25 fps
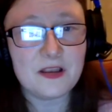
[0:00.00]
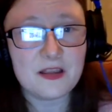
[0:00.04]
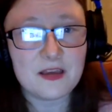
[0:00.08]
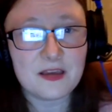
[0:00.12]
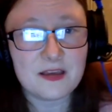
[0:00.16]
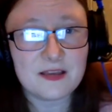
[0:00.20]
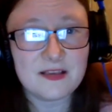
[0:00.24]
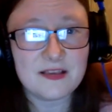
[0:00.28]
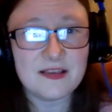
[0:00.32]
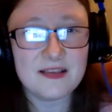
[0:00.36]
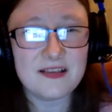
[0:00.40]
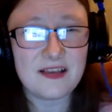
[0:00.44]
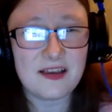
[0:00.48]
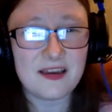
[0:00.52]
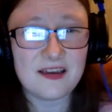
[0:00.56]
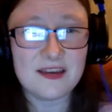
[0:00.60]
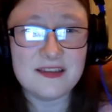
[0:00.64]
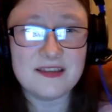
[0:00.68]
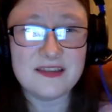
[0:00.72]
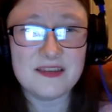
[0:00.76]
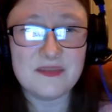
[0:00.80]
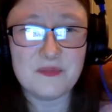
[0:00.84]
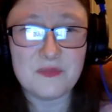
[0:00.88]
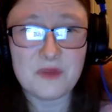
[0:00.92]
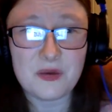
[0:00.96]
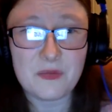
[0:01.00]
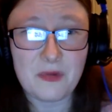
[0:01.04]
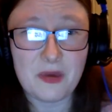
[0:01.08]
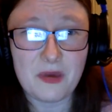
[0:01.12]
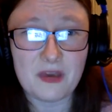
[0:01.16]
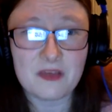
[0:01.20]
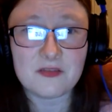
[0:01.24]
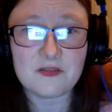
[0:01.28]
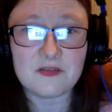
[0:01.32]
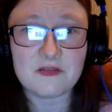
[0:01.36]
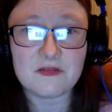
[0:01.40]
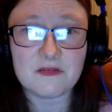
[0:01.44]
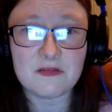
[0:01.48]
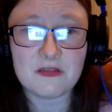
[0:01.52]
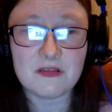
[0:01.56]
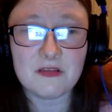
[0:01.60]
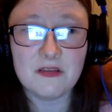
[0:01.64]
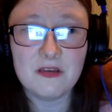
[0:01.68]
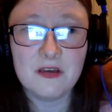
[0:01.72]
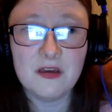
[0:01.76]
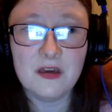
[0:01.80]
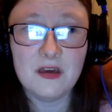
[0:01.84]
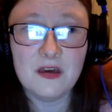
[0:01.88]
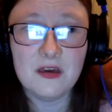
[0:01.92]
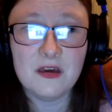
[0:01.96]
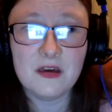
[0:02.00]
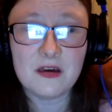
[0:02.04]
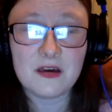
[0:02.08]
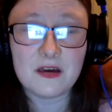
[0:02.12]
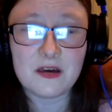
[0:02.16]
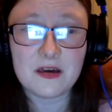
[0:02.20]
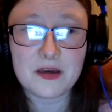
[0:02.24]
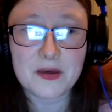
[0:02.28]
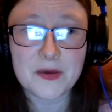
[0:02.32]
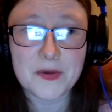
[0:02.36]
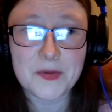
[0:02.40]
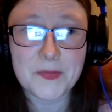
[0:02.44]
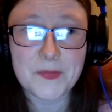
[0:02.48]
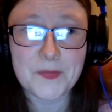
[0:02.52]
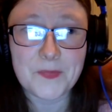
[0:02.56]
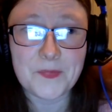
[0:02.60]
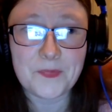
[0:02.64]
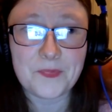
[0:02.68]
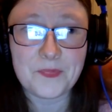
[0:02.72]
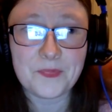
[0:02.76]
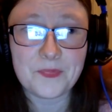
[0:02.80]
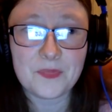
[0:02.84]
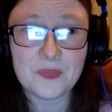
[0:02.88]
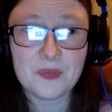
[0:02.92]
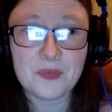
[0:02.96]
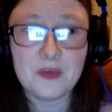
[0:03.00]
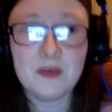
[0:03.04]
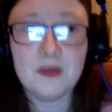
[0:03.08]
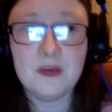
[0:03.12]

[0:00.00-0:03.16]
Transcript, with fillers: Like since I did my masters, um,